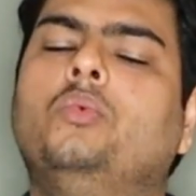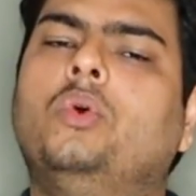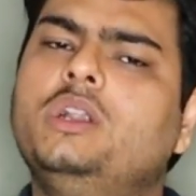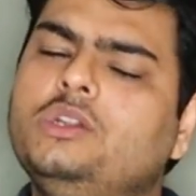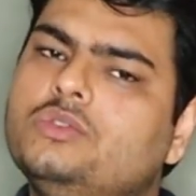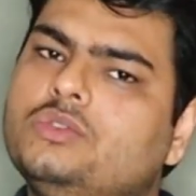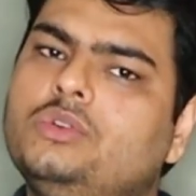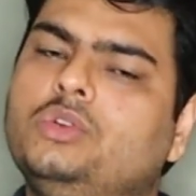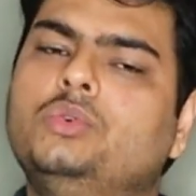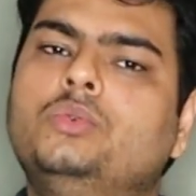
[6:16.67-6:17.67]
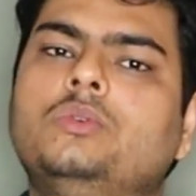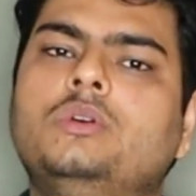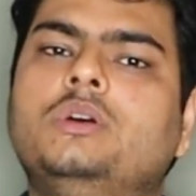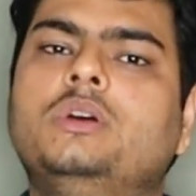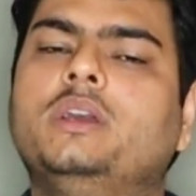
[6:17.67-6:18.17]
What you should do
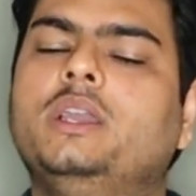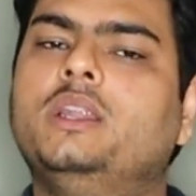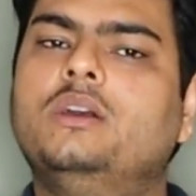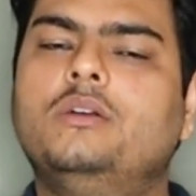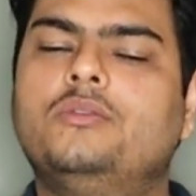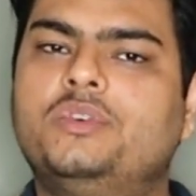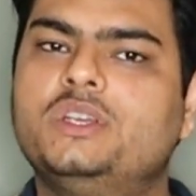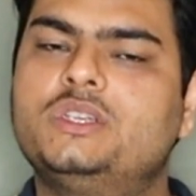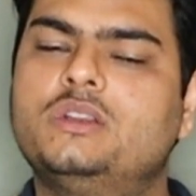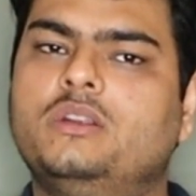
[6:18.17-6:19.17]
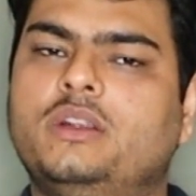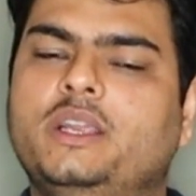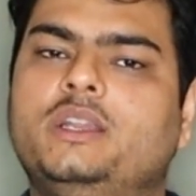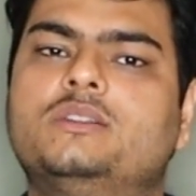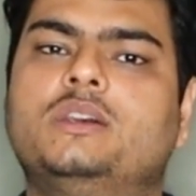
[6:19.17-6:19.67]
in a fresher
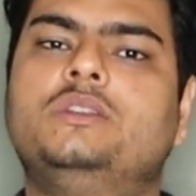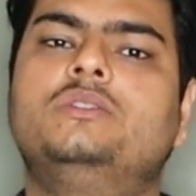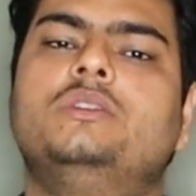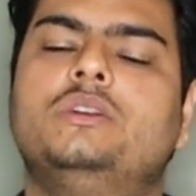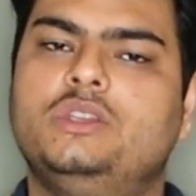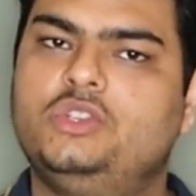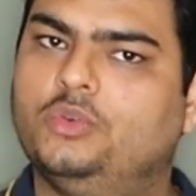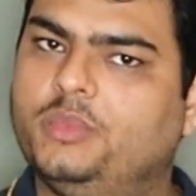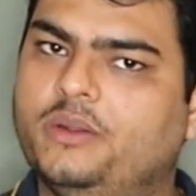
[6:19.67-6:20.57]
data science resume.